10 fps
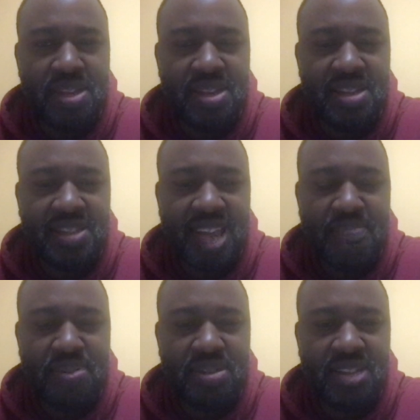in this
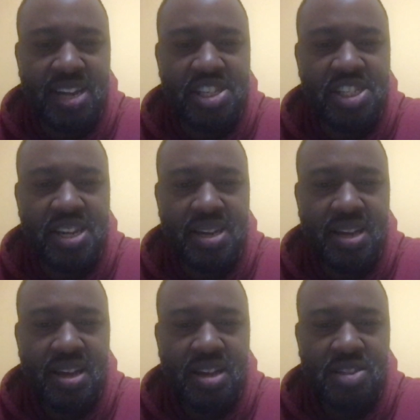type of dungeon.
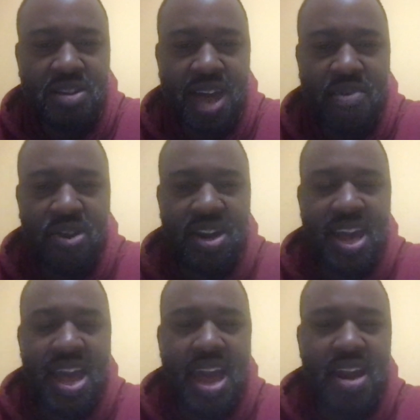So now we're going
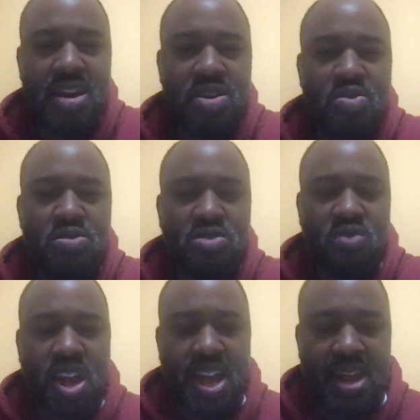to add a new
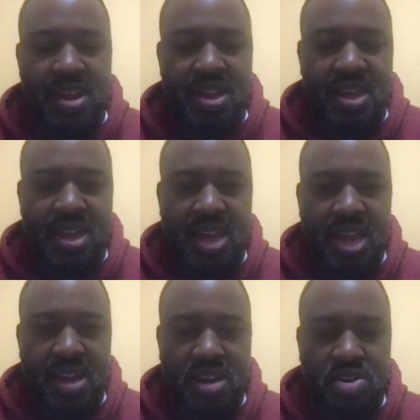thread.
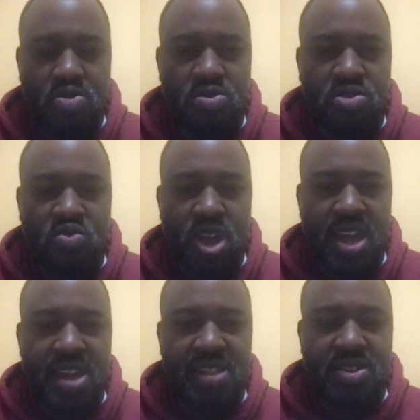And the new thread is